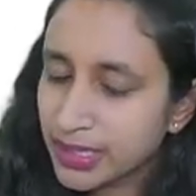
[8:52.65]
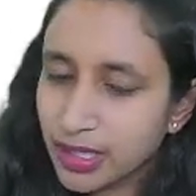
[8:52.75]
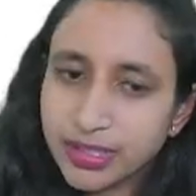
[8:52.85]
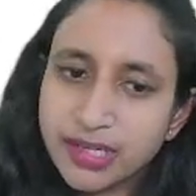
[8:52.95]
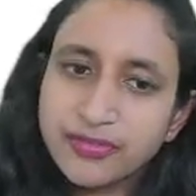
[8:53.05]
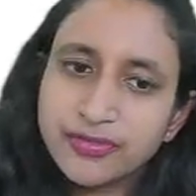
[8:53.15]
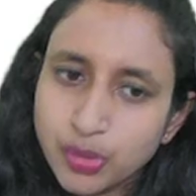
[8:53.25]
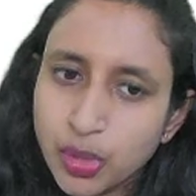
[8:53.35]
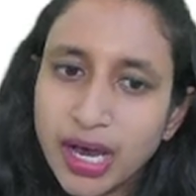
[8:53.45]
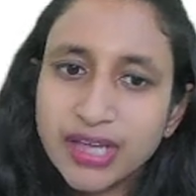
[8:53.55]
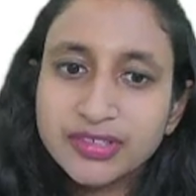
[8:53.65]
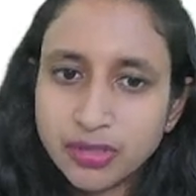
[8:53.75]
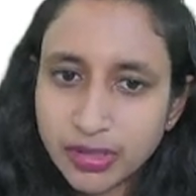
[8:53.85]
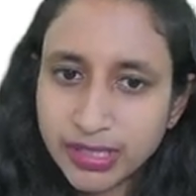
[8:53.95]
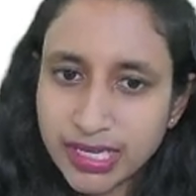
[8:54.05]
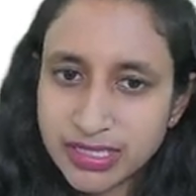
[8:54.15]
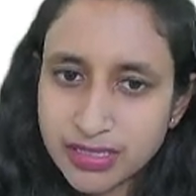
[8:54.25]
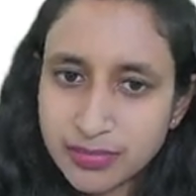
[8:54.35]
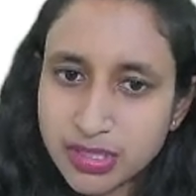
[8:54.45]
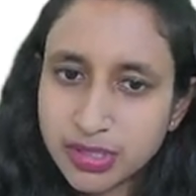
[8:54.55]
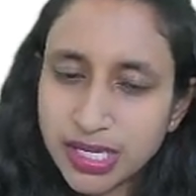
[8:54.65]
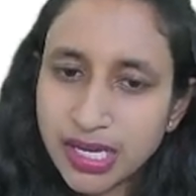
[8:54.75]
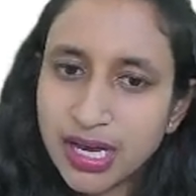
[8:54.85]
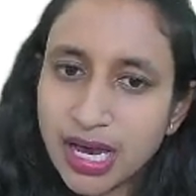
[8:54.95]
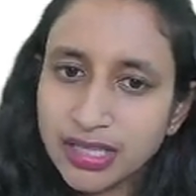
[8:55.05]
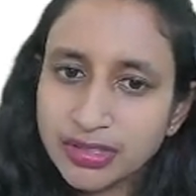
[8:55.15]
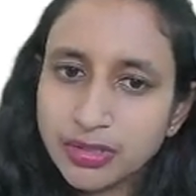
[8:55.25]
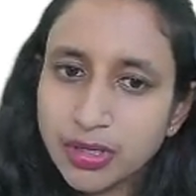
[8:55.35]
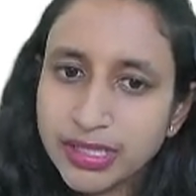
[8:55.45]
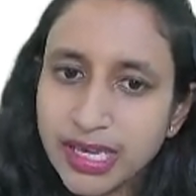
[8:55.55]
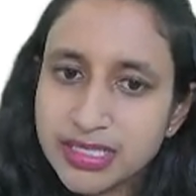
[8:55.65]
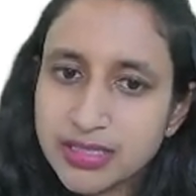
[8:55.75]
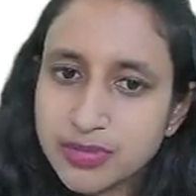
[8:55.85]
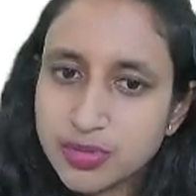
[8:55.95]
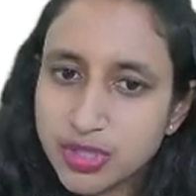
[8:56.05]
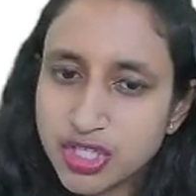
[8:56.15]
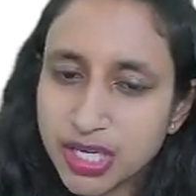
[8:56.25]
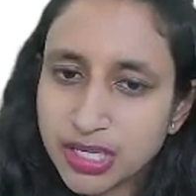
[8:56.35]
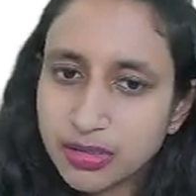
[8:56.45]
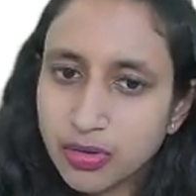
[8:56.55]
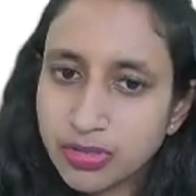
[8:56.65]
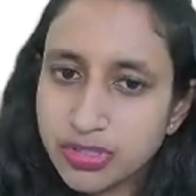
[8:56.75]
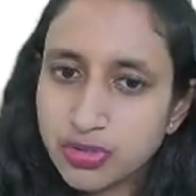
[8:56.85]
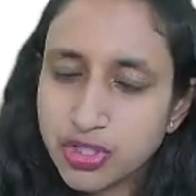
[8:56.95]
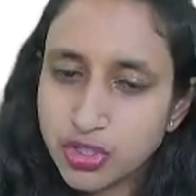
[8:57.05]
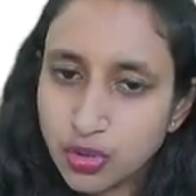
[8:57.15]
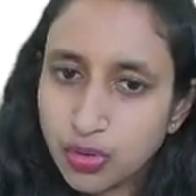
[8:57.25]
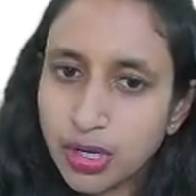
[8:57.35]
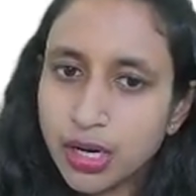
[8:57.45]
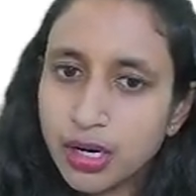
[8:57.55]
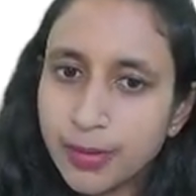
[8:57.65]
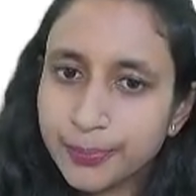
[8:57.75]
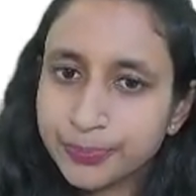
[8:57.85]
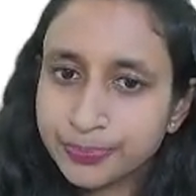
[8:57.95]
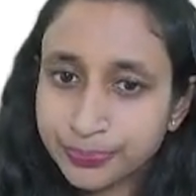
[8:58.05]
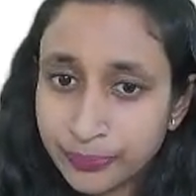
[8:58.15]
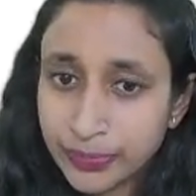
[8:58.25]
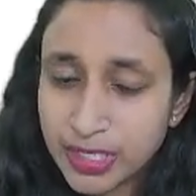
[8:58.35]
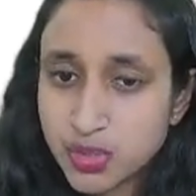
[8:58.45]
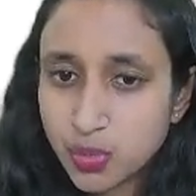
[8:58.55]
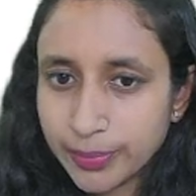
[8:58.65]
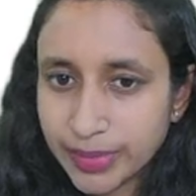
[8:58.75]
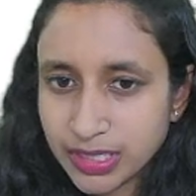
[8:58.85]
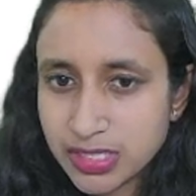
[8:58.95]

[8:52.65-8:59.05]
Now there are few other organisms. So there are other organisms which can also show swarming.